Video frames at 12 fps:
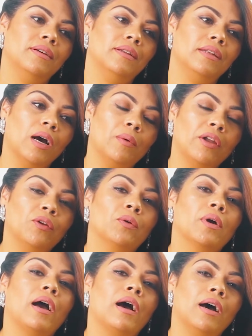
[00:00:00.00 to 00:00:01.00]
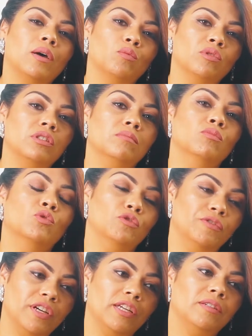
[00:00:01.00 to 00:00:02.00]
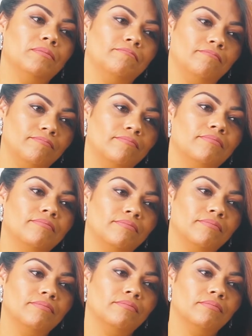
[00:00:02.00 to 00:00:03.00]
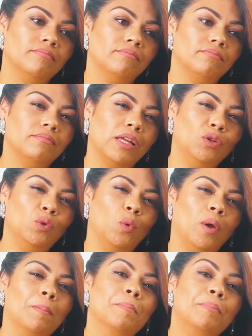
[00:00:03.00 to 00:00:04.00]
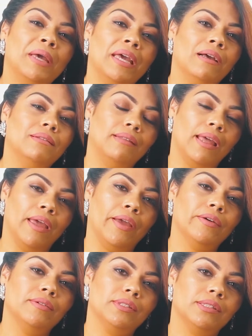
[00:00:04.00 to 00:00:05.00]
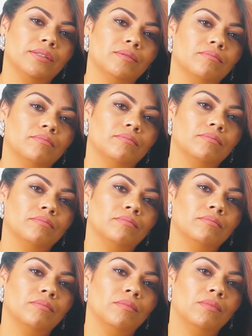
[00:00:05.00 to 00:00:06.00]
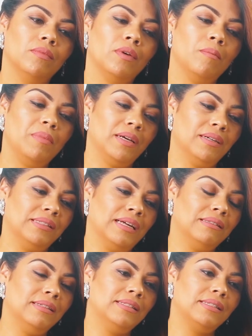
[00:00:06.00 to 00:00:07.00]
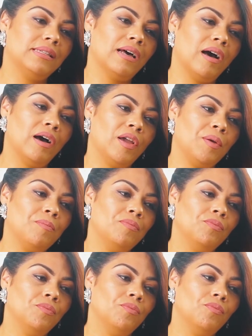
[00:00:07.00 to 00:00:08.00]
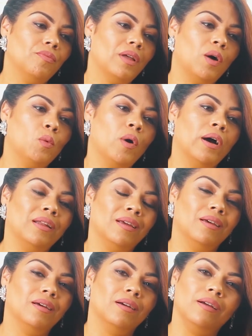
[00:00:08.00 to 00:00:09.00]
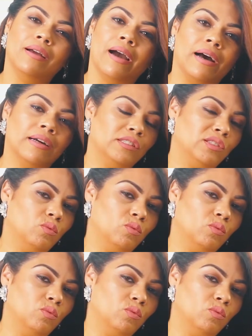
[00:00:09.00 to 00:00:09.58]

Now I know God was moving and doing big things, because at this time I wanted God's